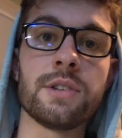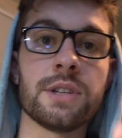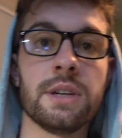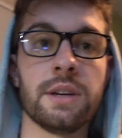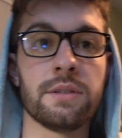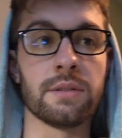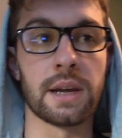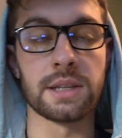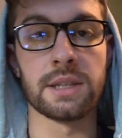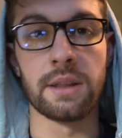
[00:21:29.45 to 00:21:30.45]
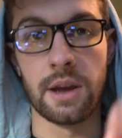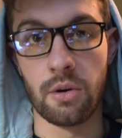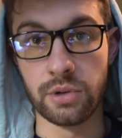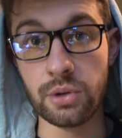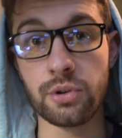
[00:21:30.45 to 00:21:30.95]
obviously is, like I said, they
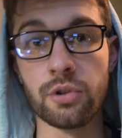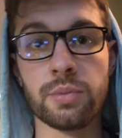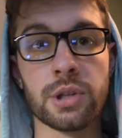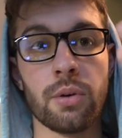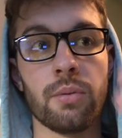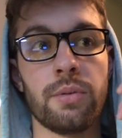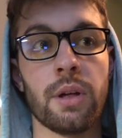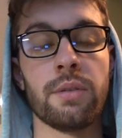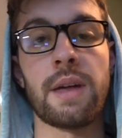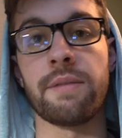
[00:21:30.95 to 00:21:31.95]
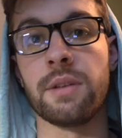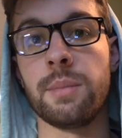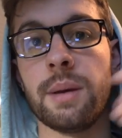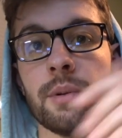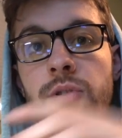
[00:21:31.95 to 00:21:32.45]
own YouTube, so they'll definitely
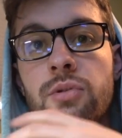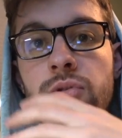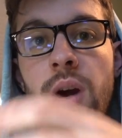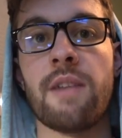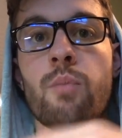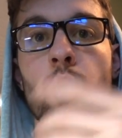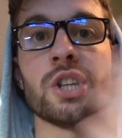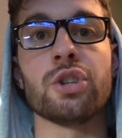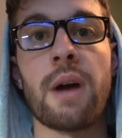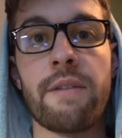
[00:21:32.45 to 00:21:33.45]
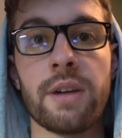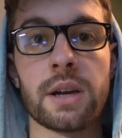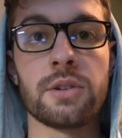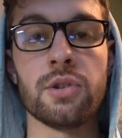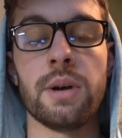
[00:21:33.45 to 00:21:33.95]
be able to drive more
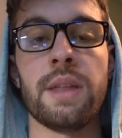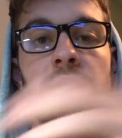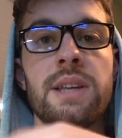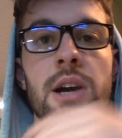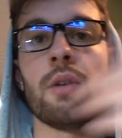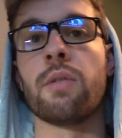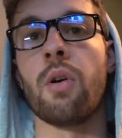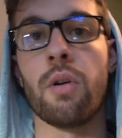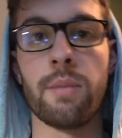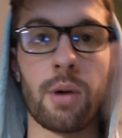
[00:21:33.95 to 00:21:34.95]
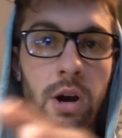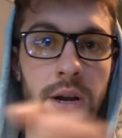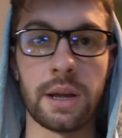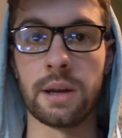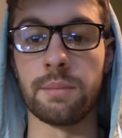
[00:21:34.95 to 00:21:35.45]
traffic to it. And they take over all the
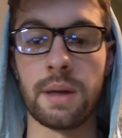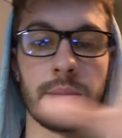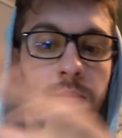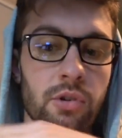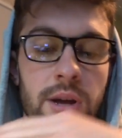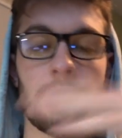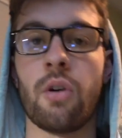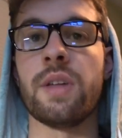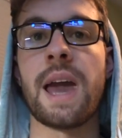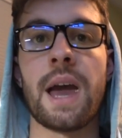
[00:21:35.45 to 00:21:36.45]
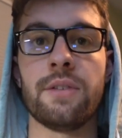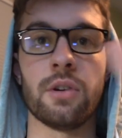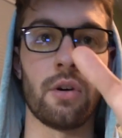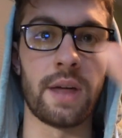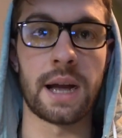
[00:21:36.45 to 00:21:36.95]
marketing, they create all the ads
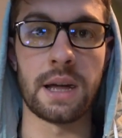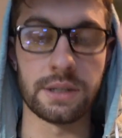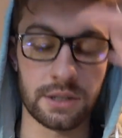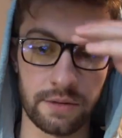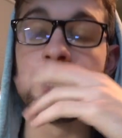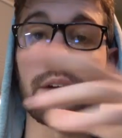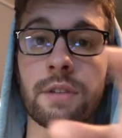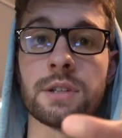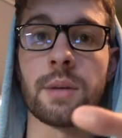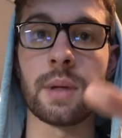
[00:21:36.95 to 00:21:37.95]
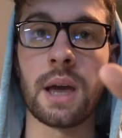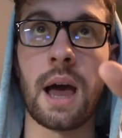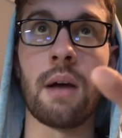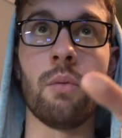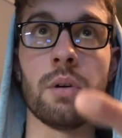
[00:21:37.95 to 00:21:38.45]
and all that kind of stuff. Definitely something
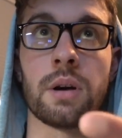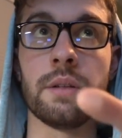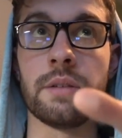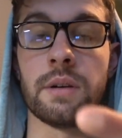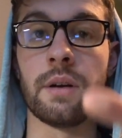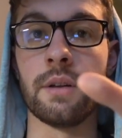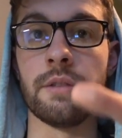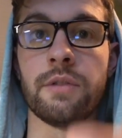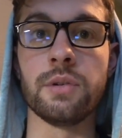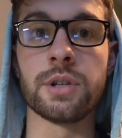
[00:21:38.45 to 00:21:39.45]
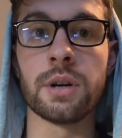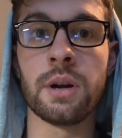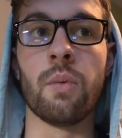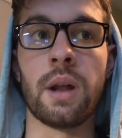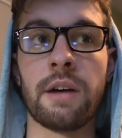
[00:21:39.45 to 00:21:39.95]
I will consider in the
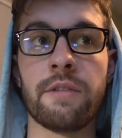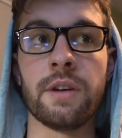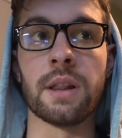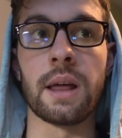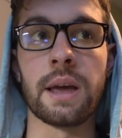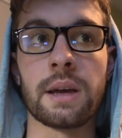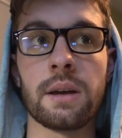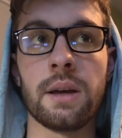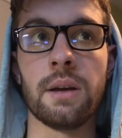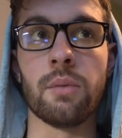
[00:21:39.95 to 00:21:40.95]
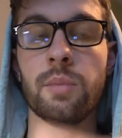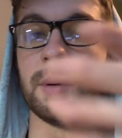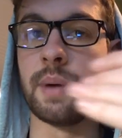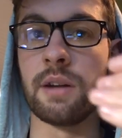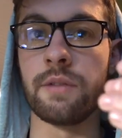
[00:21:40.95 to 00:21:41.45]
future when I feel like it will
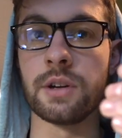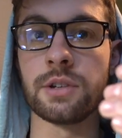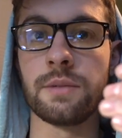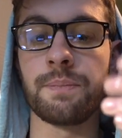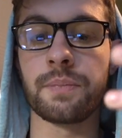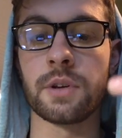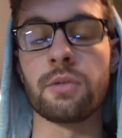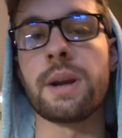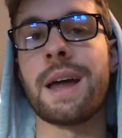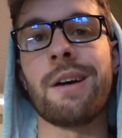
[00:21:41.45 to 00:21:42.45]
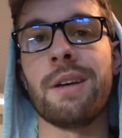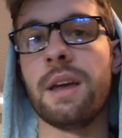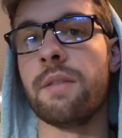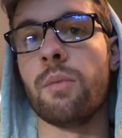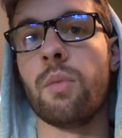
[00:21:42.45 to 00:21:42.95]
be beneficial. Because right now,
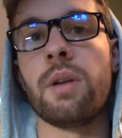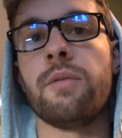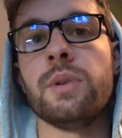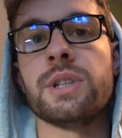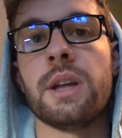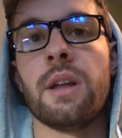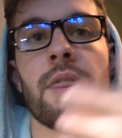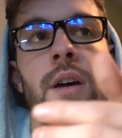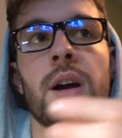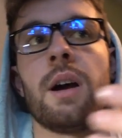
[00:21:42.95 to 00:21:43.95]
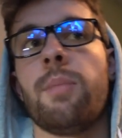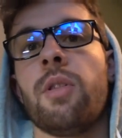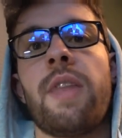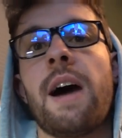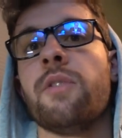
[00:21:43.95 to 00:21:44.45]
it, what if we send a, a, couple
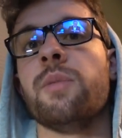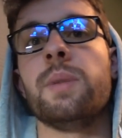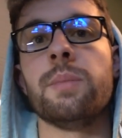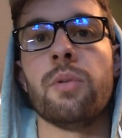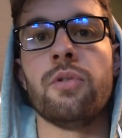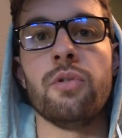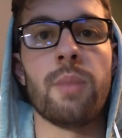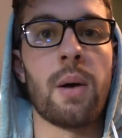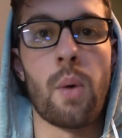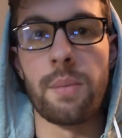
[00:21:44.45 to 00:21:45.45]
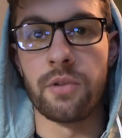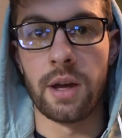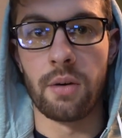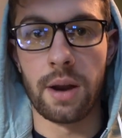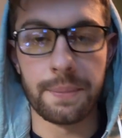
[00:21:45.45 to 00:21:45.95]
thousand people to my
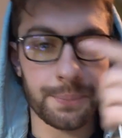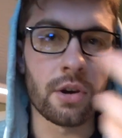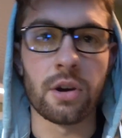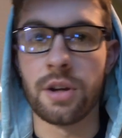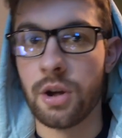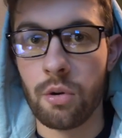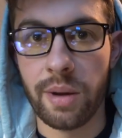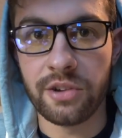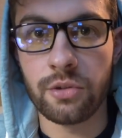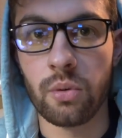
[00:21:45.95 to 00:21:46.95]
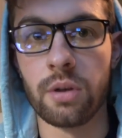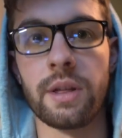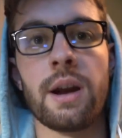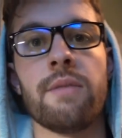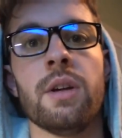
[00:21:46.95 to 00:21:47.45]
website, right? they're gonna go to my store, they
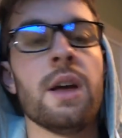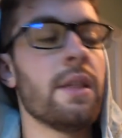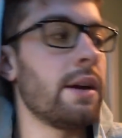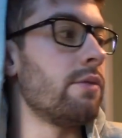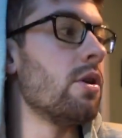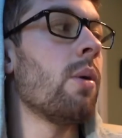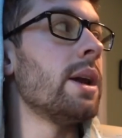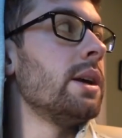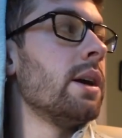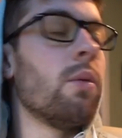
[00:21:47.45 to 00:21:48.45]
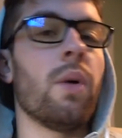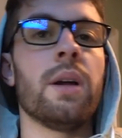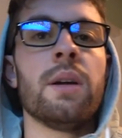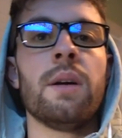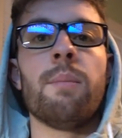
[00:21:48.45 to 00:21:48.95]
don't have, they have no idea
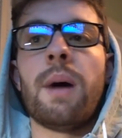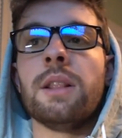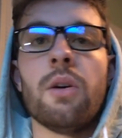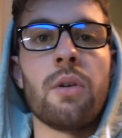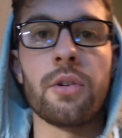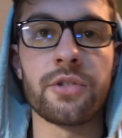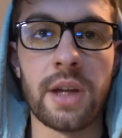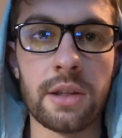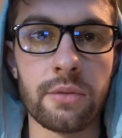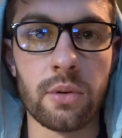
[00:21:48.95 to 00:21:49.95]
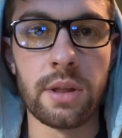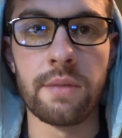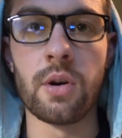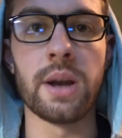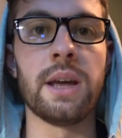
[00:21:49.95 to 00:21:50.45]
what my logo stands for.
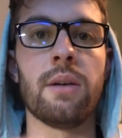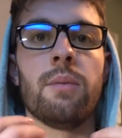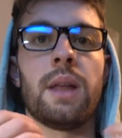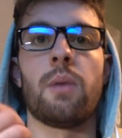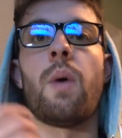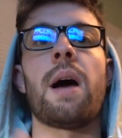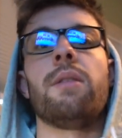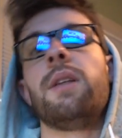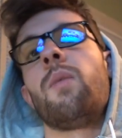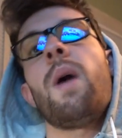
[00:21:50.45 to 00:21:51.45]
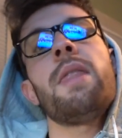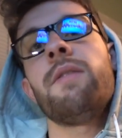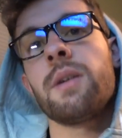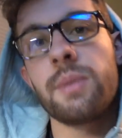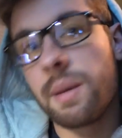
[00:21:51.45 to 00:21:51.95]
They have no idea like why like why the
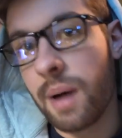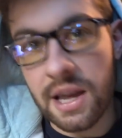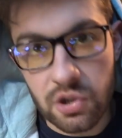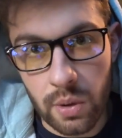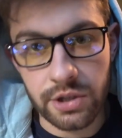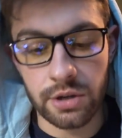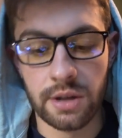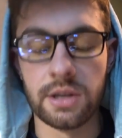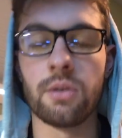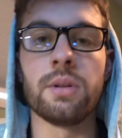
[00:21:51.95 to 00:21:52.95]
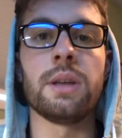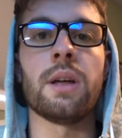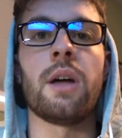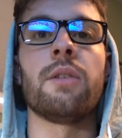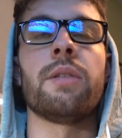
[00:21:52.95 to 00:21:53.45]
fuck would they buy a sweatshirt? And the only
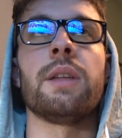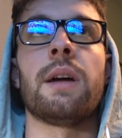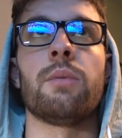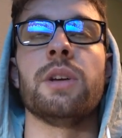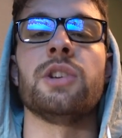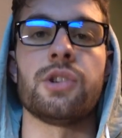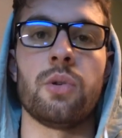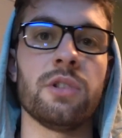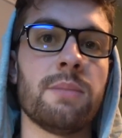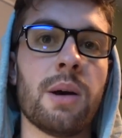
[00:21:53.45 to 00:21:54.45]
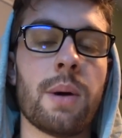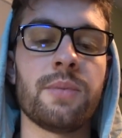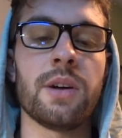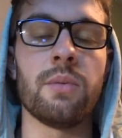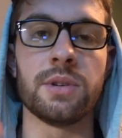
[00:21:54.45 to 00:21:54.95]
other thing that really sold on my
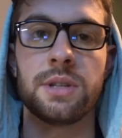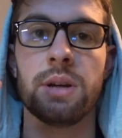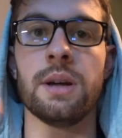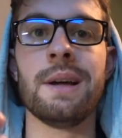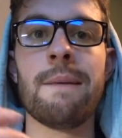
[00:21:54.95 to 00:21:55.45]
website was the